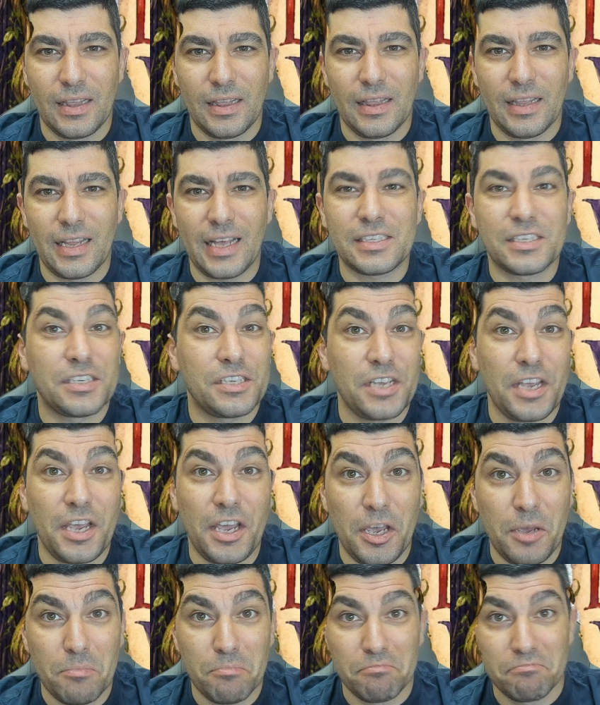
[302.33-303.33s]
let's
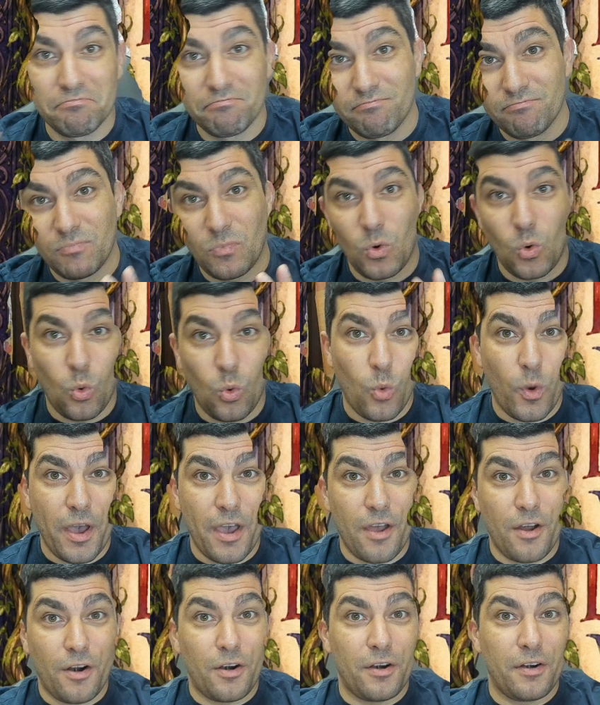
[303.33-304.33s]
see
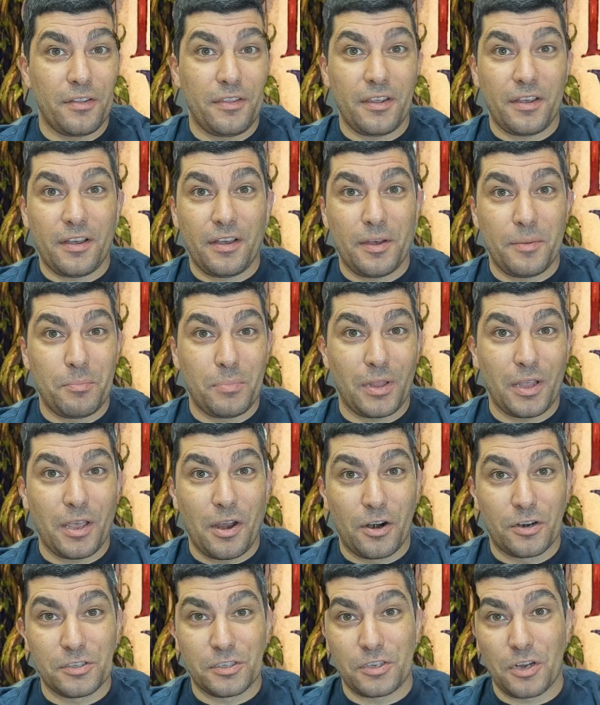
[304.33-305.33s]
where the
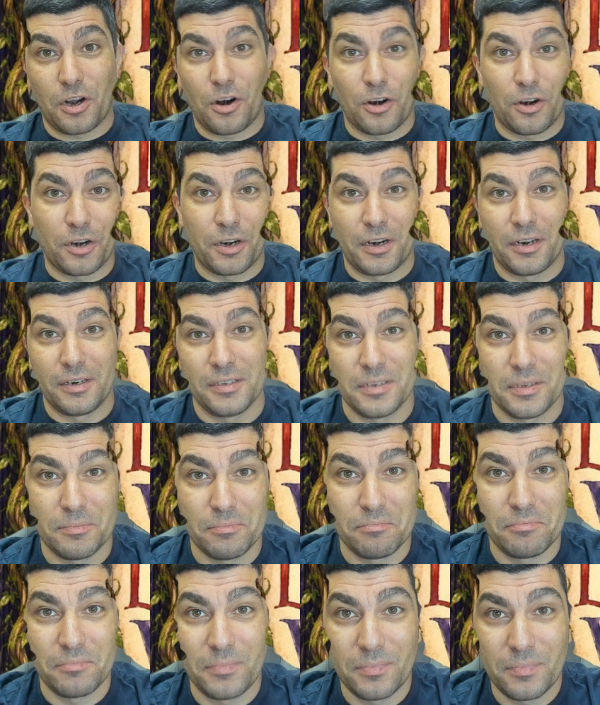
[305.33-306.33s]
players are
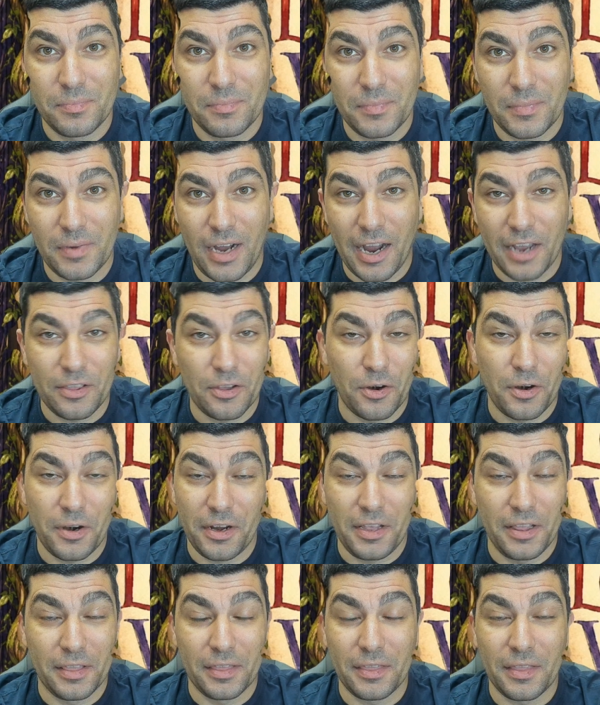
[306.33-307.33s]
either
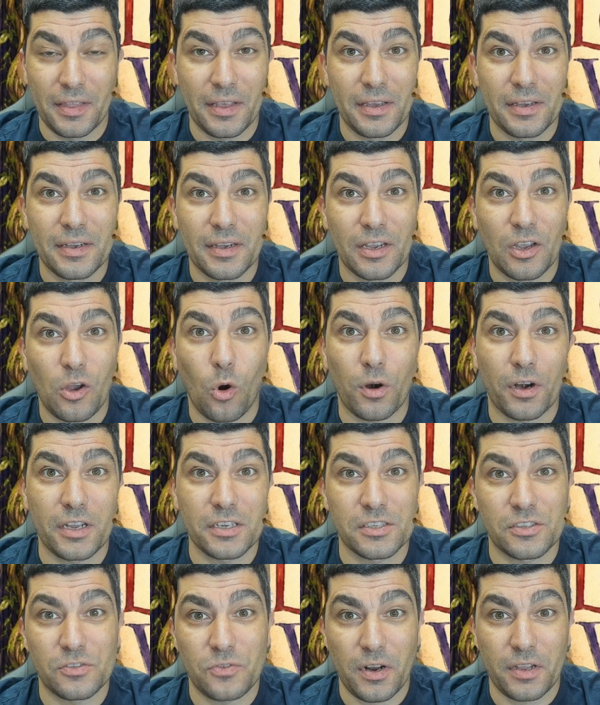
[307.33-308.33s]
in core
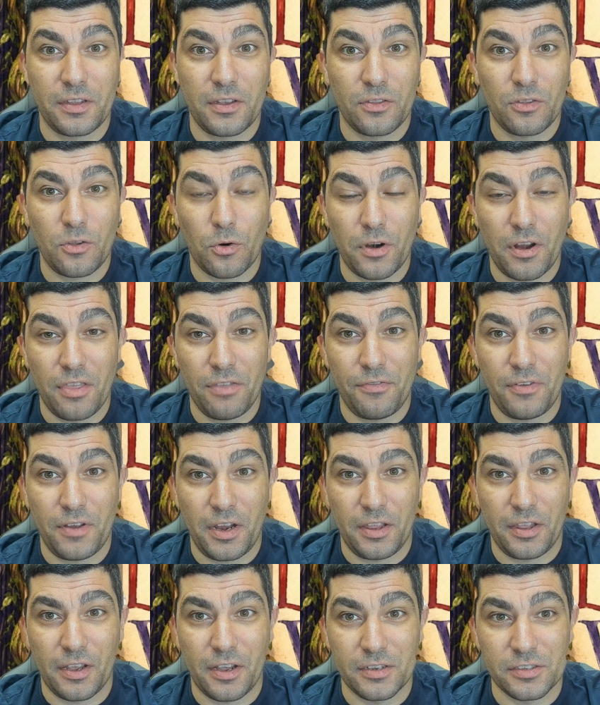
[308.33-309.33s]
constructed or
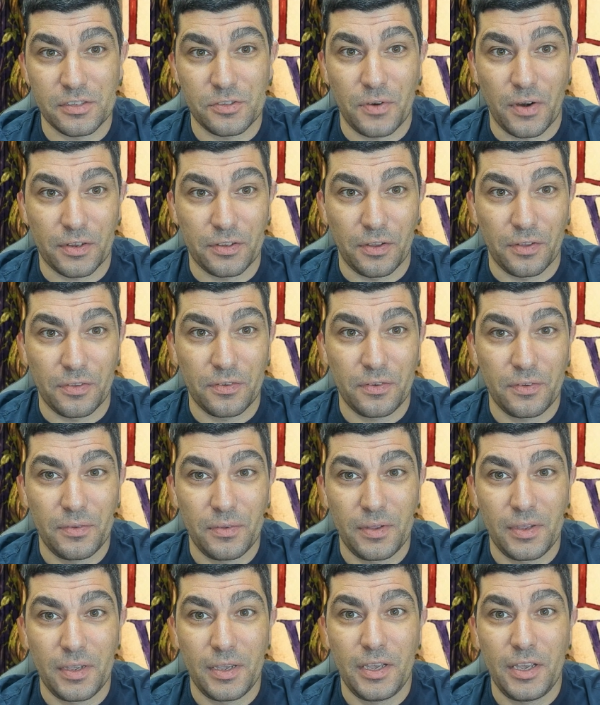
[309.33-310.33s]
infinity constructed.
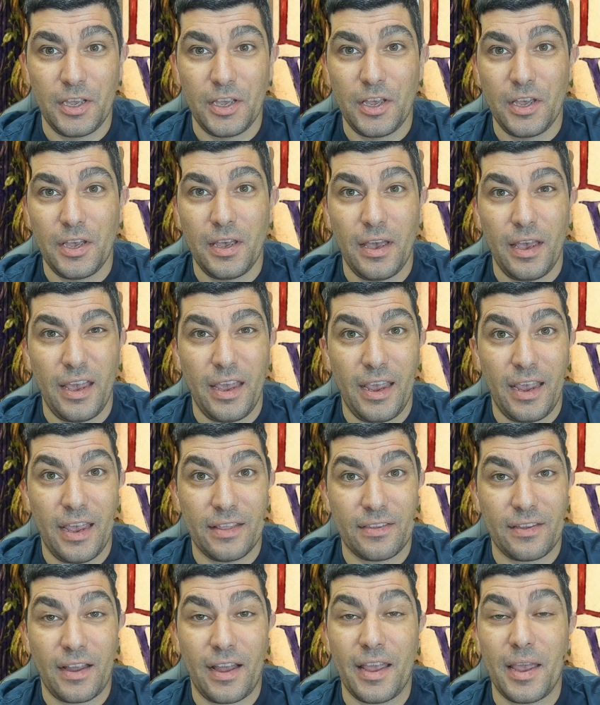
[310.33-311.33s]

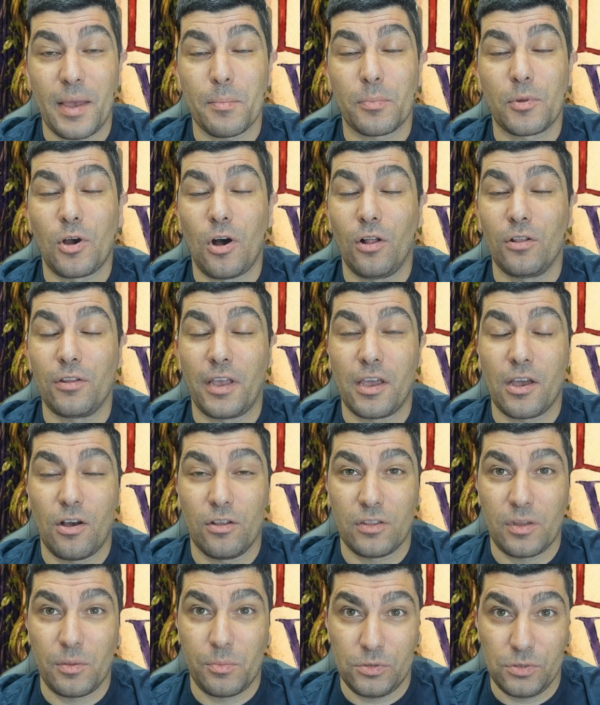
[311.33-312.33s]
And I am calling
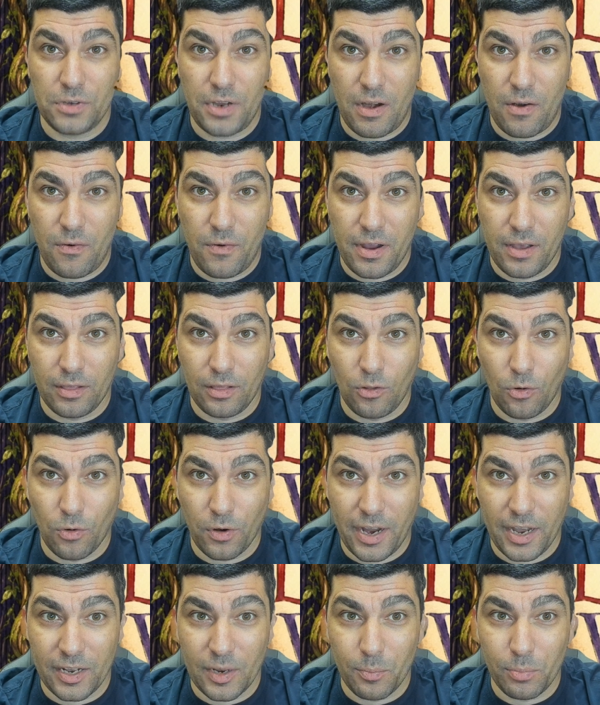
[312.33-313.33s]
on the Bulgarian
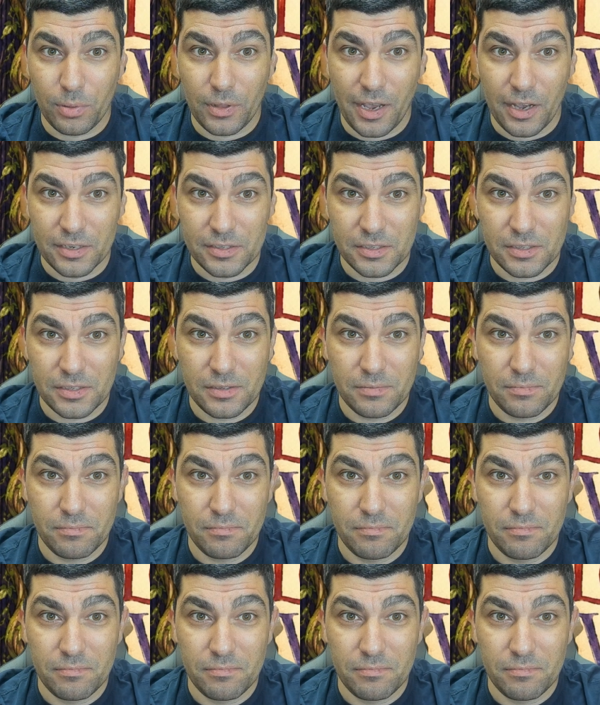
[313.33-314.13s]
Lorcana players.